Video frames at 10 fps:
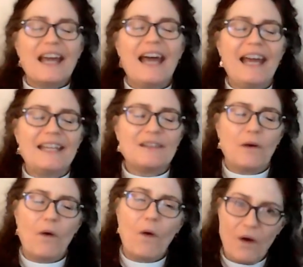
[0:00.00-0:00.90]
and
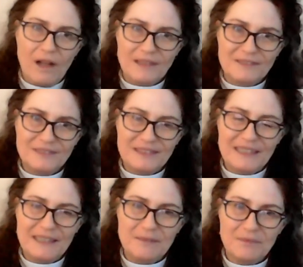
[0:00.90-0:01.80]
all
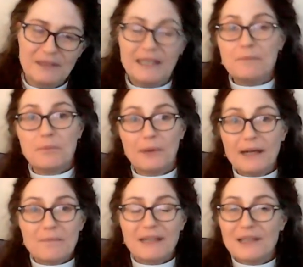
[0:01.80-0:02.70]
need, need
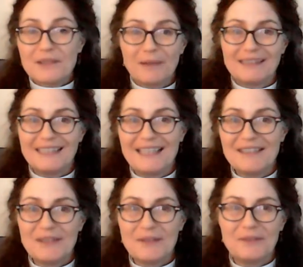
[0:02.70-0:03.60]
prayer because what they
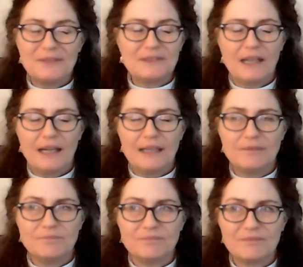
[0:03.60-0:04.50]
do
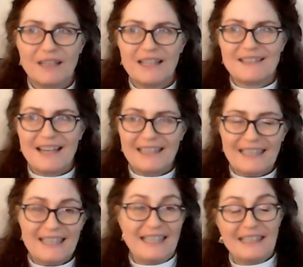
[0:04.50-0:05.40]
um, is not easy.